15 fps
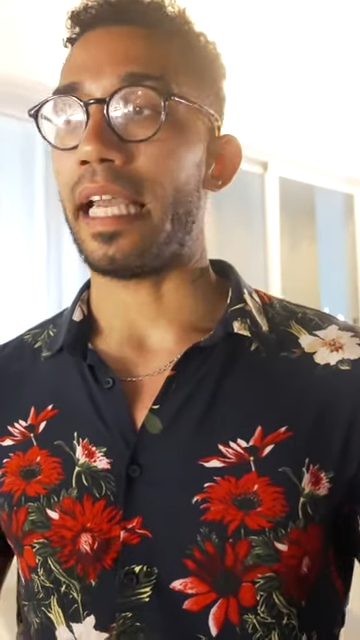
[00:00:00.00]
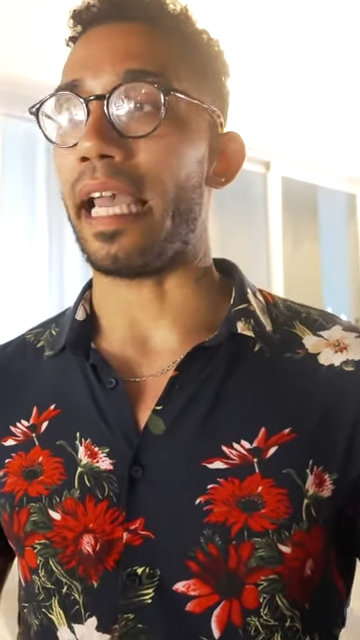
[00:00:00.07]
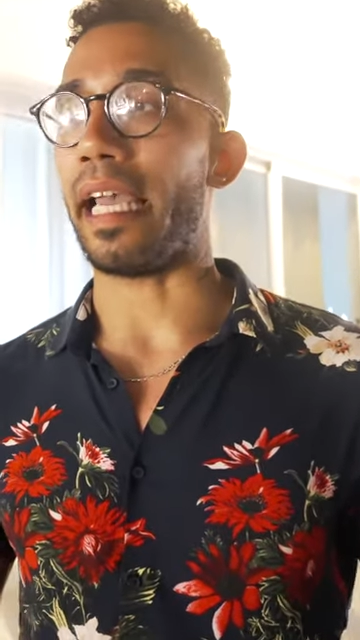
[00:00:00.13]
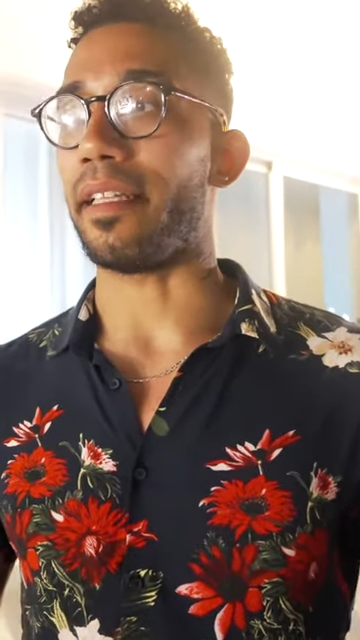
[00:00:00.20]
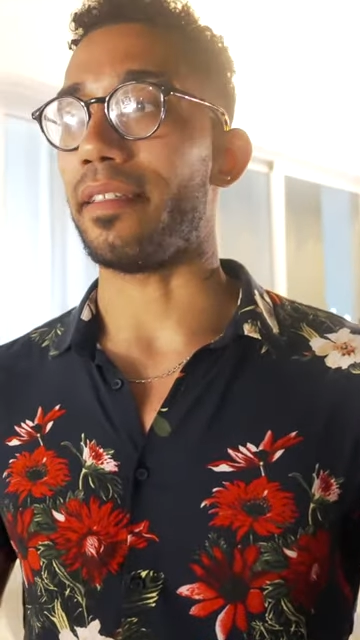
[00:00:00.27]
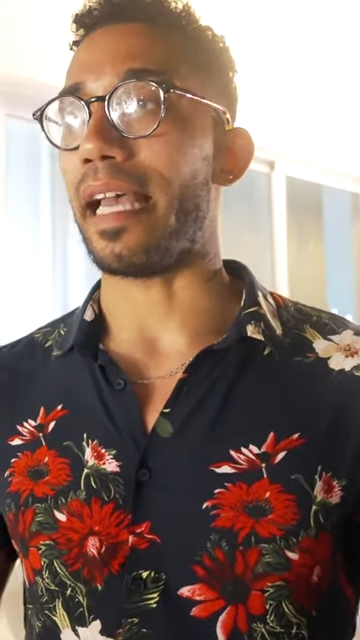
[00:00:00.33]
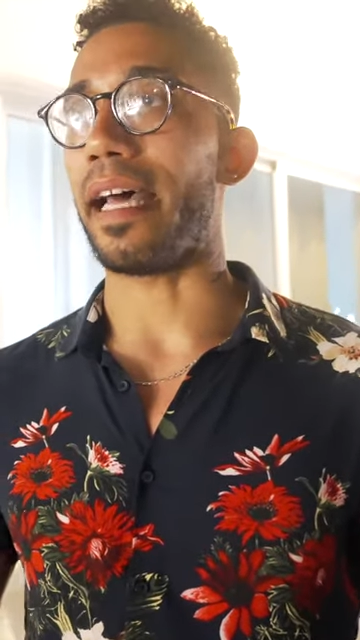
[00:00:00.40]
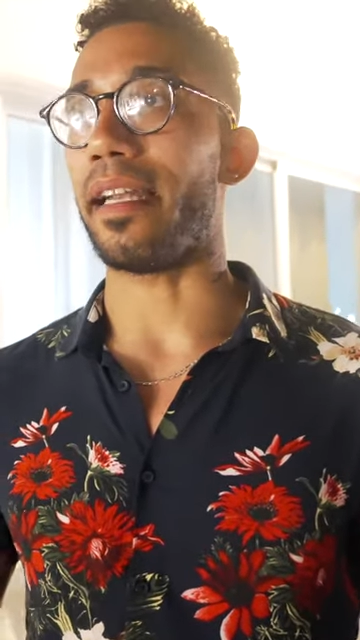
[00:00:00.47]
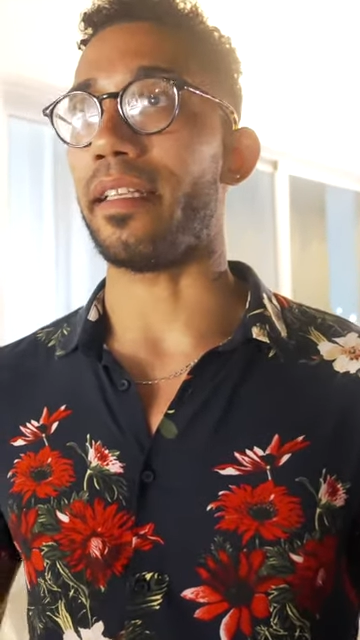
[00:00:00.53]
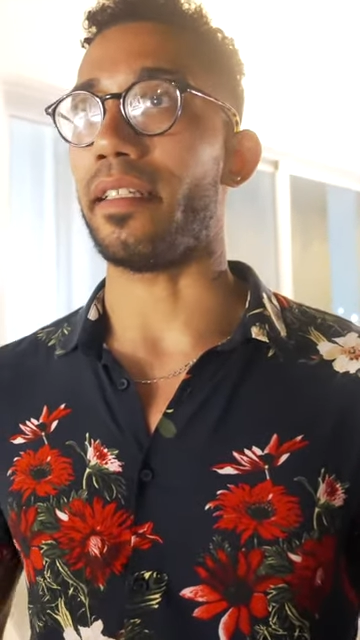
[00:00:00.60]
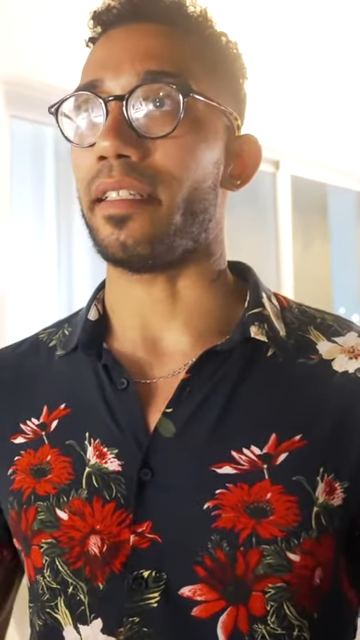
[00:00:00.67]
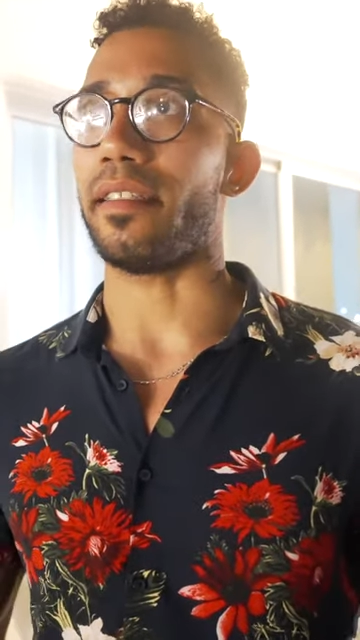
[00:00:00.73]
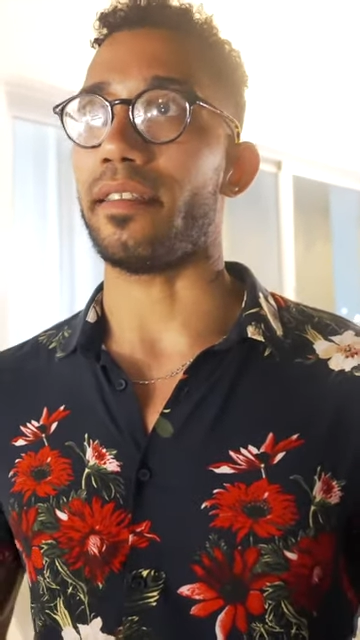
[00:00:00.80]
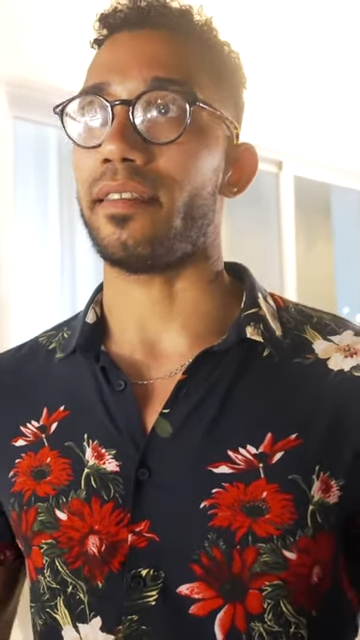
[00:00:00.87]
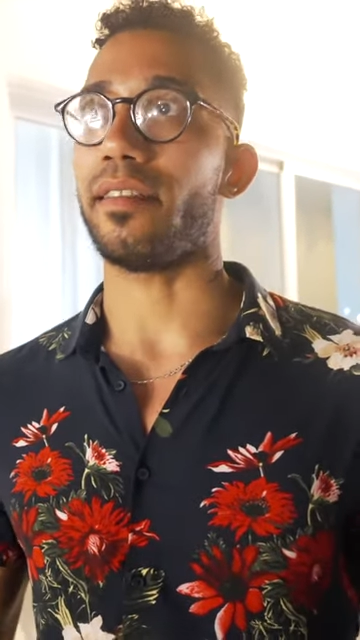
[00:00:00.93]
And that in
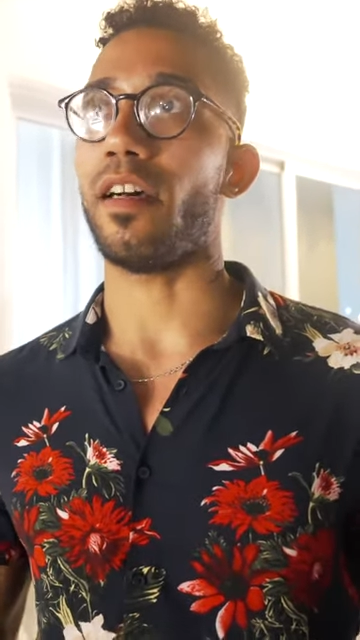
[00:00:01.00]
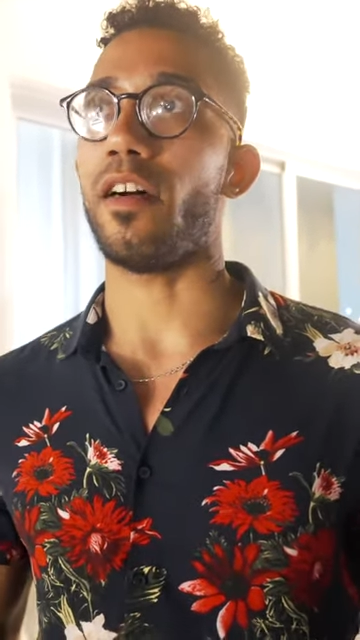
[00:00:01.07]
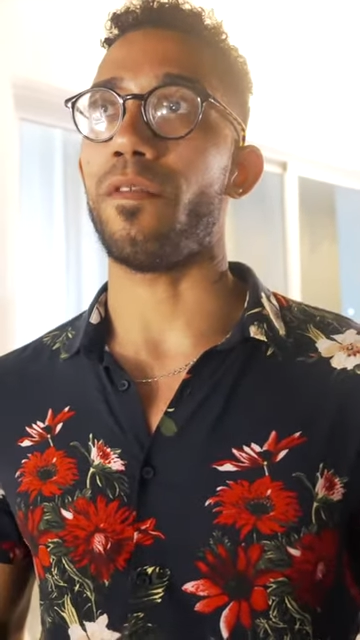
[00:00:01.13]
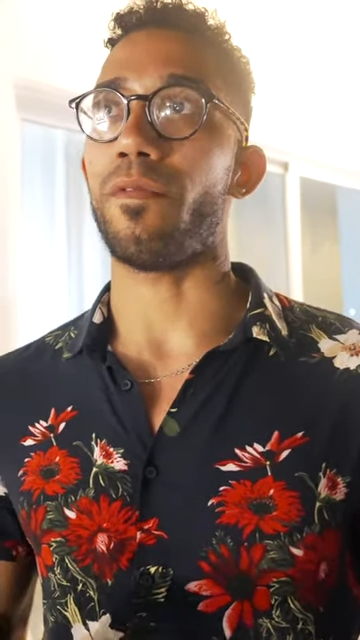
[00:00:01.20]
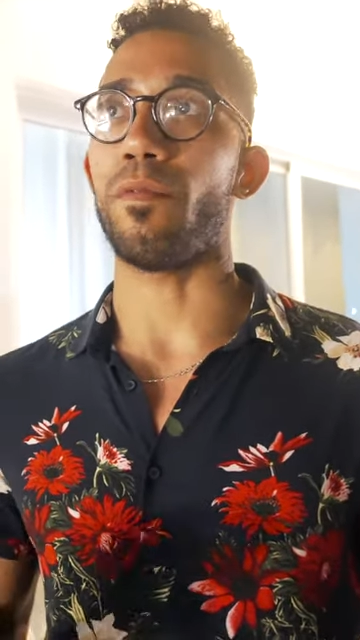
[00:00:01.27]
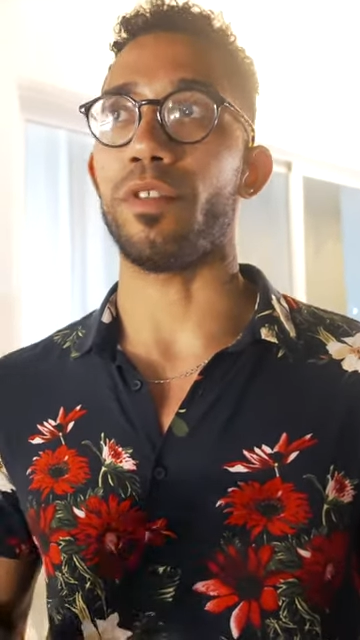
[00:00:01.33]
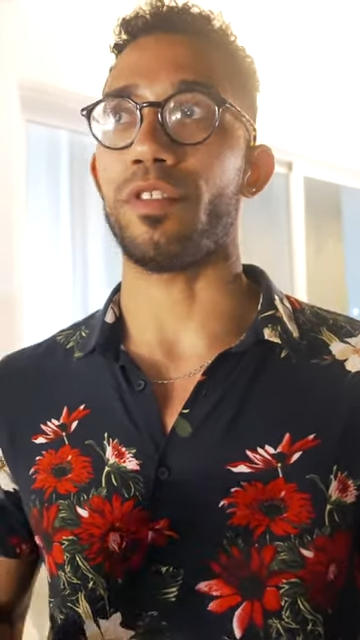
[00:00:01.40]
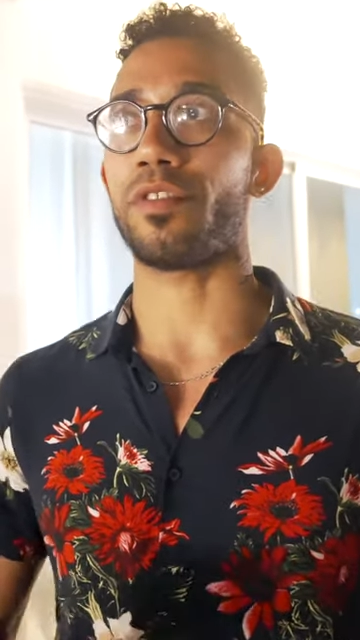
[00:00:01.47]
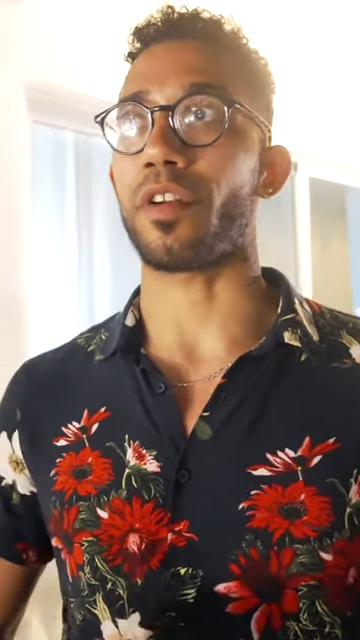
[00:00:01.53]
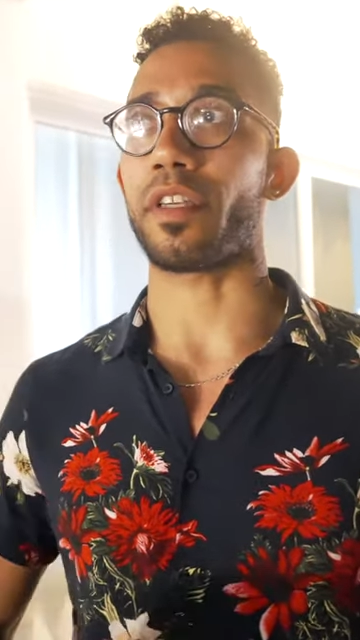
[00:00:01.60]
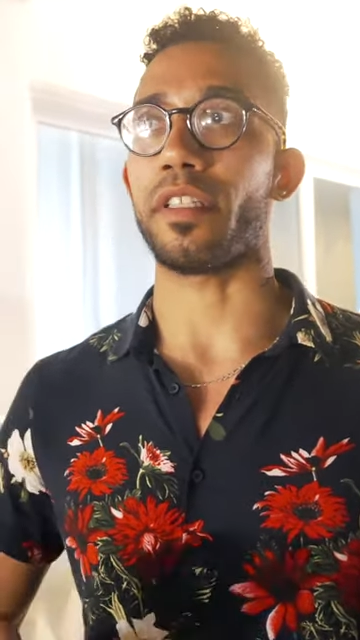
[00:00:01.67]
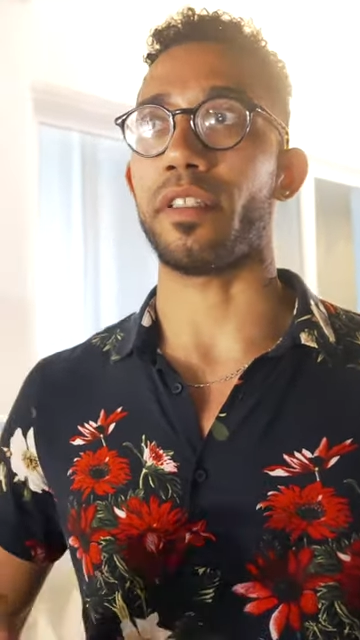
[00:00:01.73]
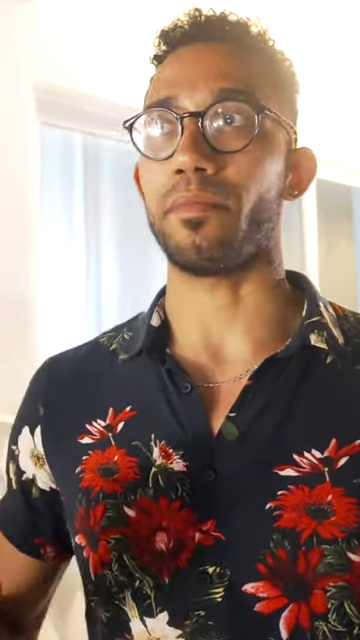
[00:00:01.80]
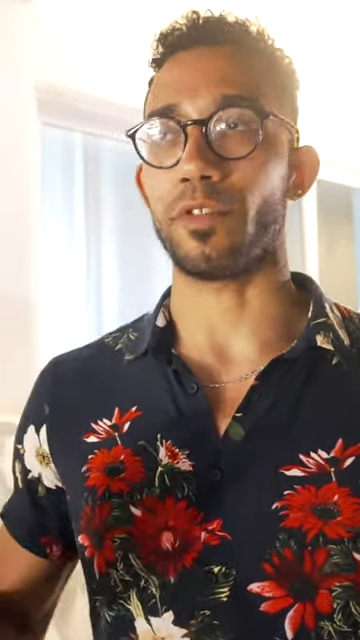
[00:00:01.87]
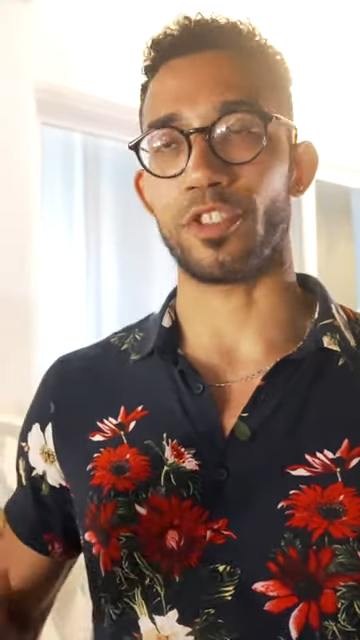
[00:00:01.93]
itself was starting,